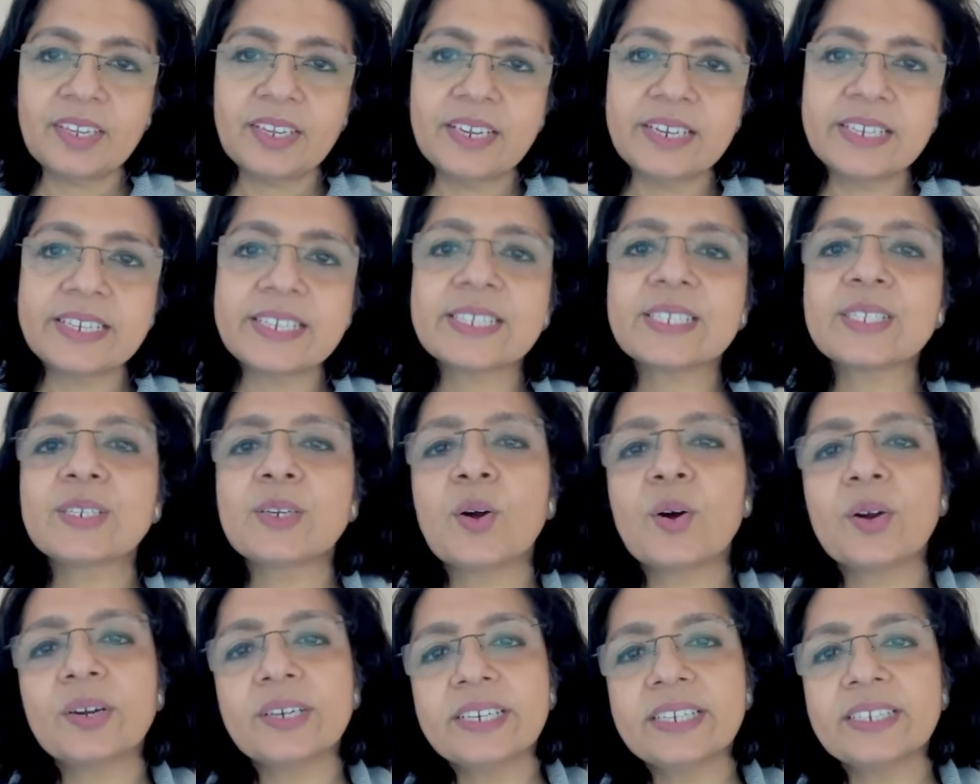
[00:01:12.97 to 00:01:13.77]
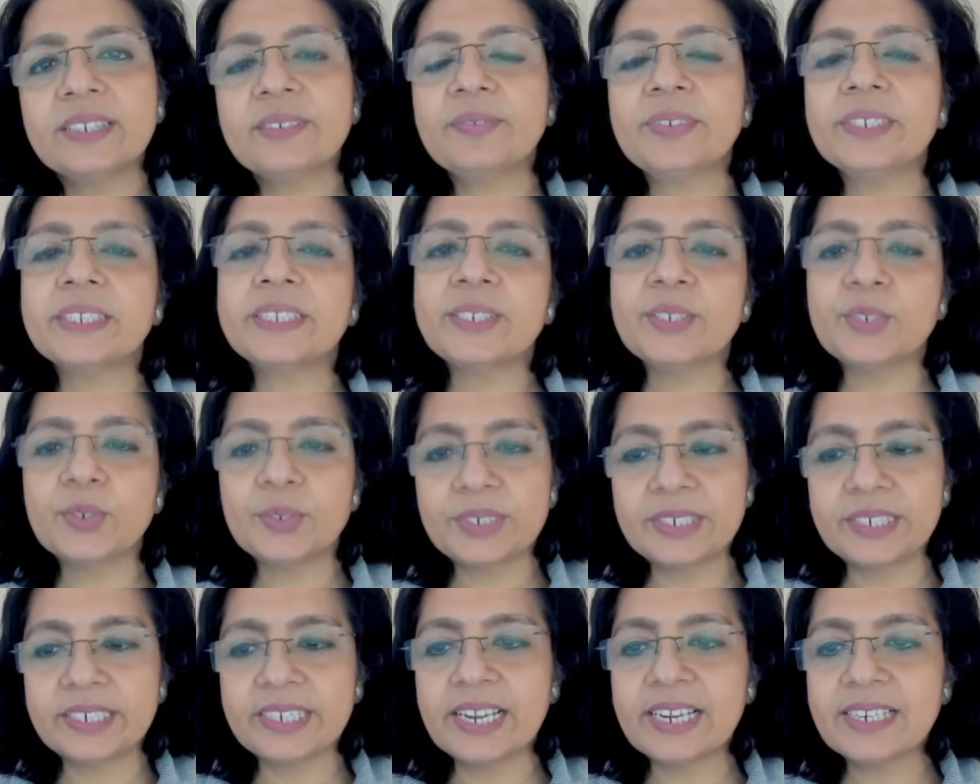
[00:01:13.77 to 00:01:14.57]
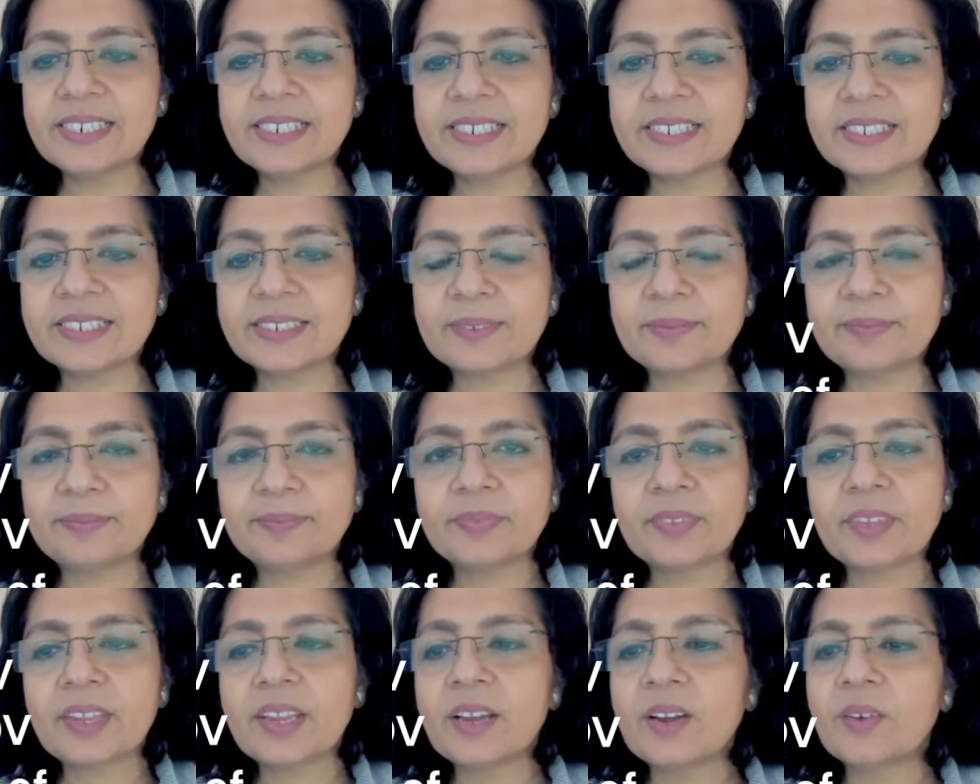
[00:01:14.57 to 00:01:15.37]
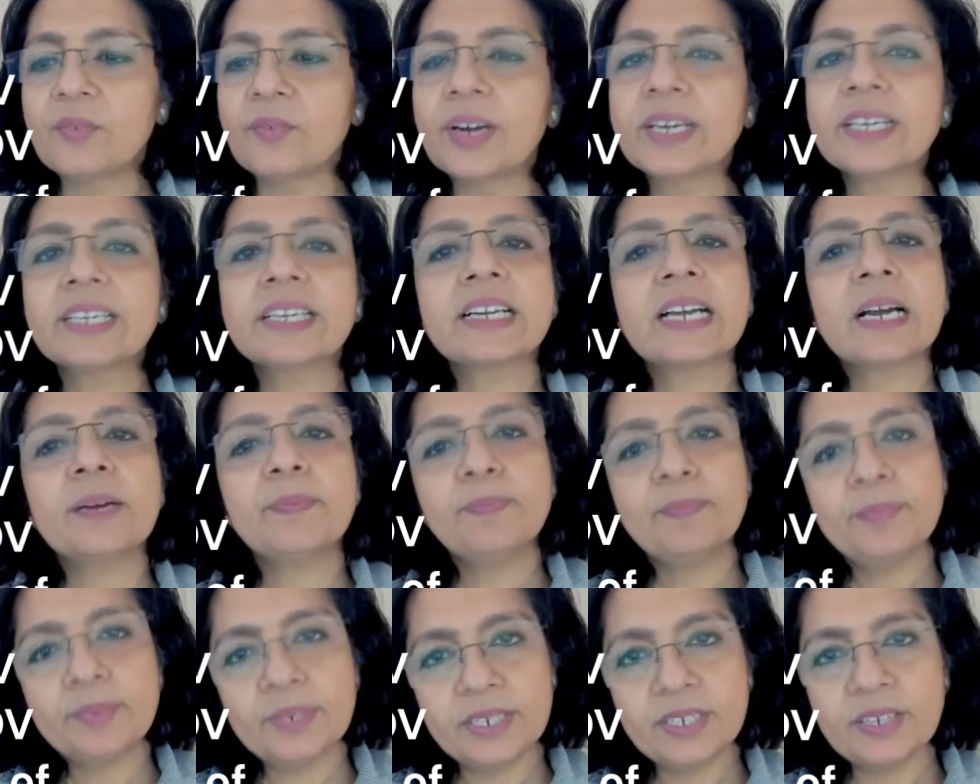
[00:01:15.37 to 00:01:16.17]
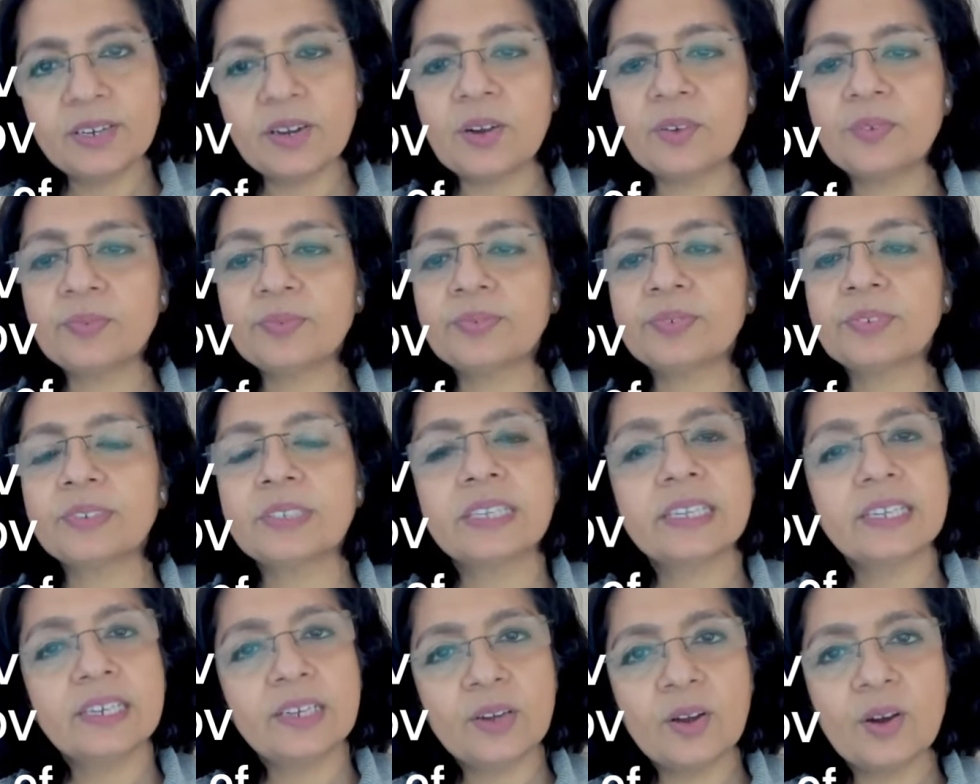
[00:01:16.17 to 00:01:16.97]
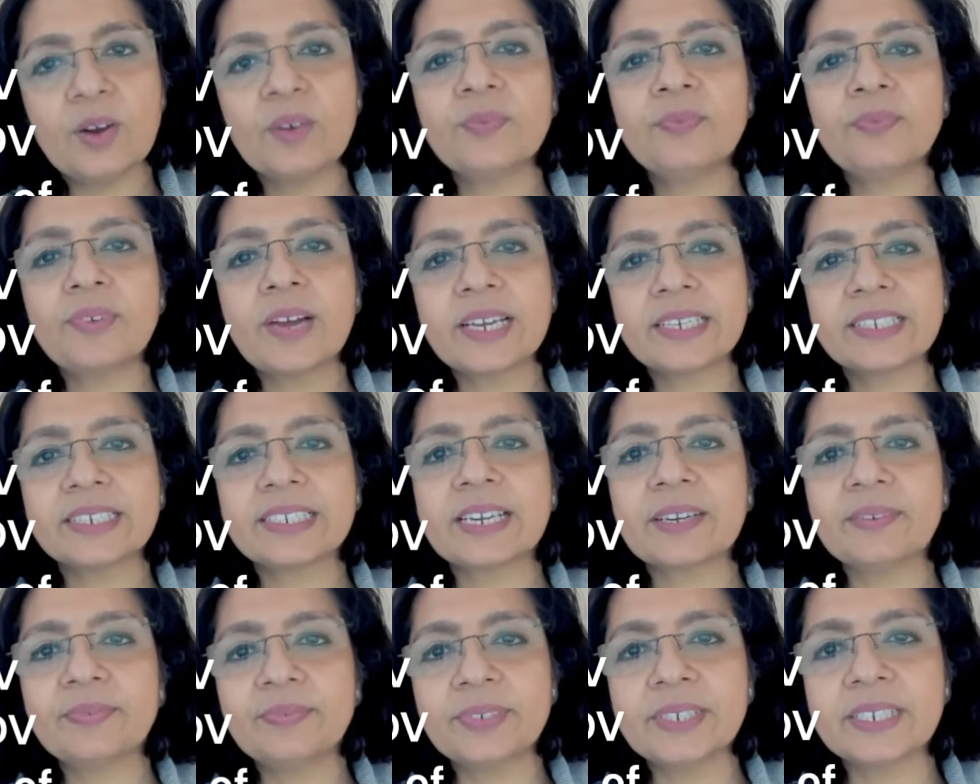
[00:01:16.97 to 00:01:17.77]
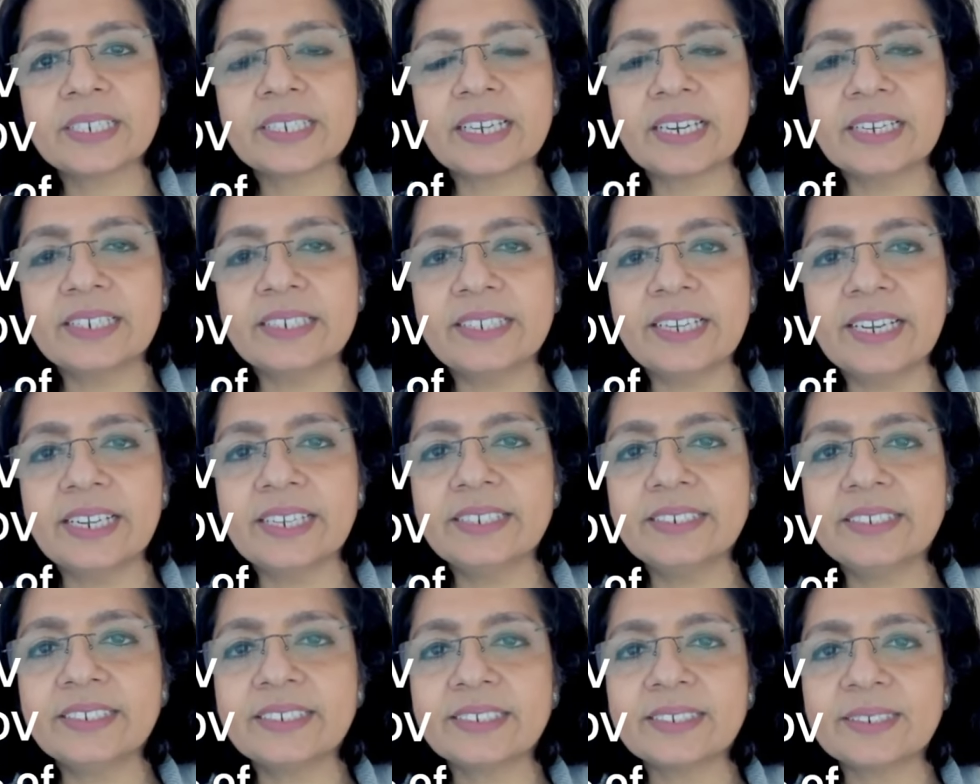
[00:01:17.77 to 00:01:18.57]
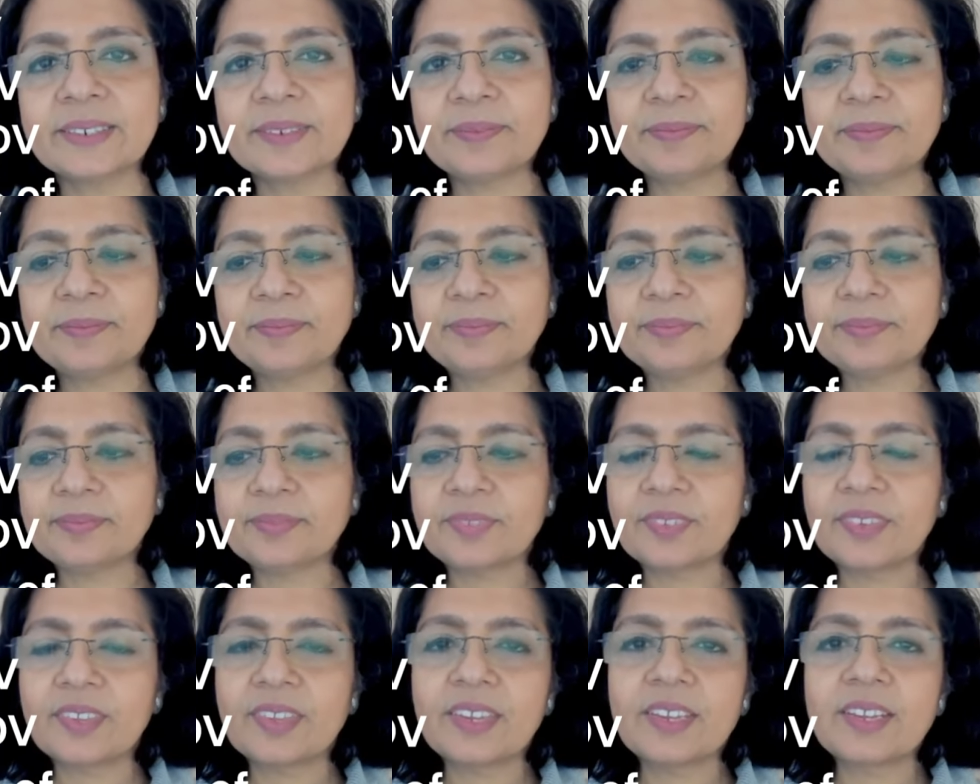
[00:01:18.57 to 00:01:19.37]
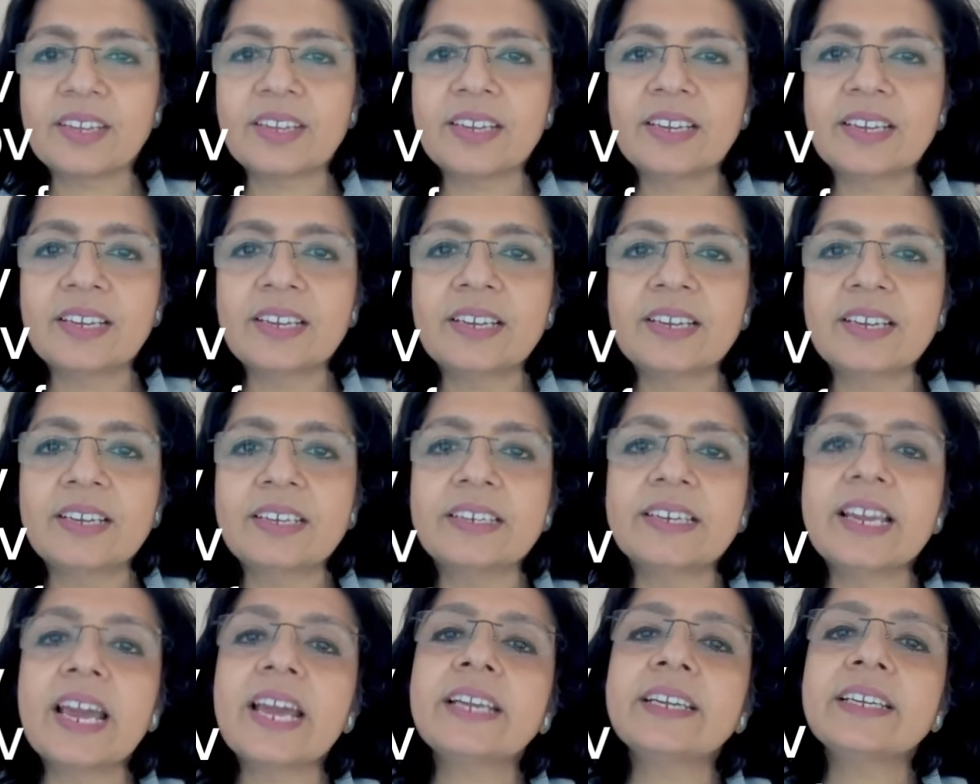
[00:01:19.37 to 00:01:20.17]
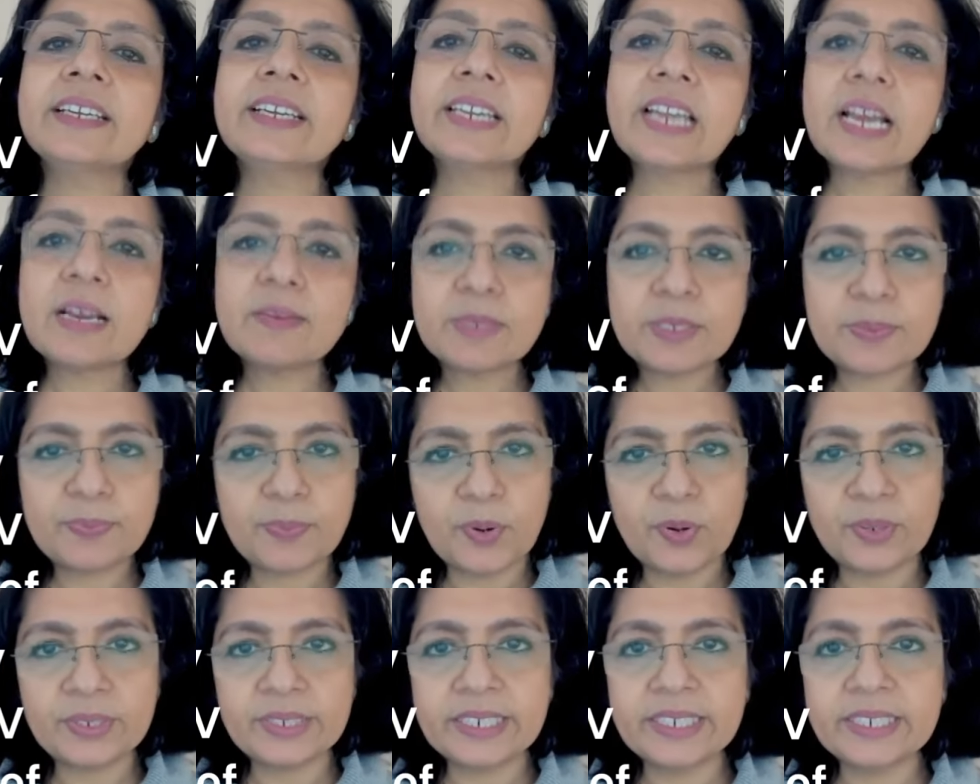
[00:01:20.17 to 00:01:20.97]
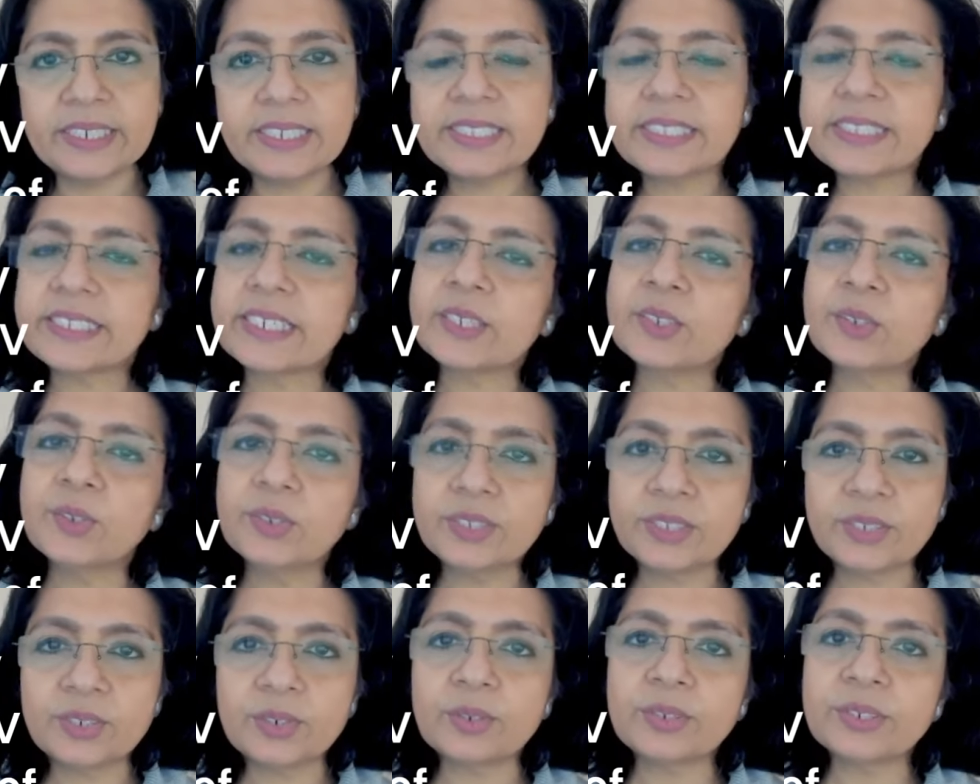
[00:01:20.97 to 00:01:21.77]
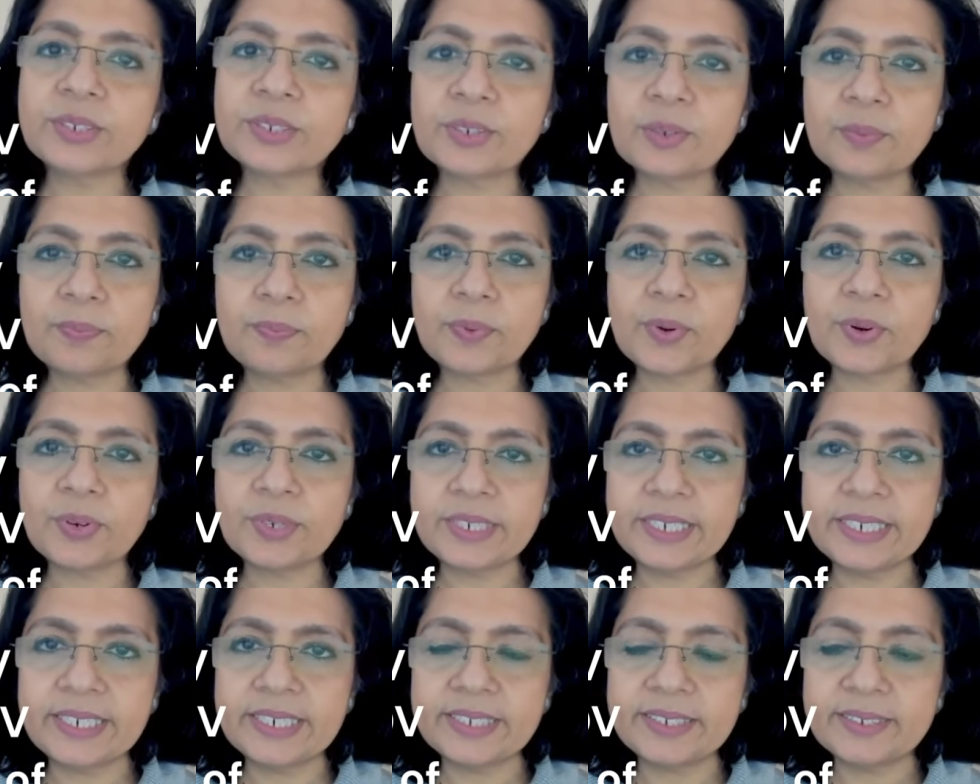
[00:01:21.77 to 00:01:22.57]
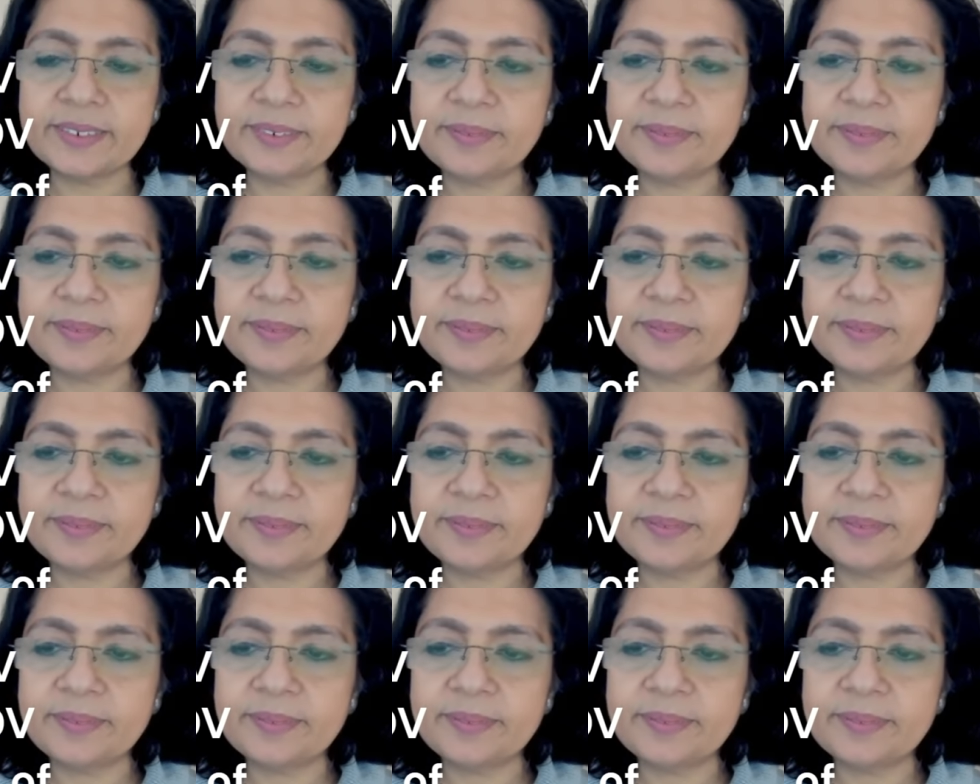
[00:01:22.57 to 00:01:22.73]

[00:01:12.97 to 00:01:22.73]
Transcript: It is loaded with nutrients. 1 cup of low-fat kefir contains 9 grams protein. It's a good source of protein.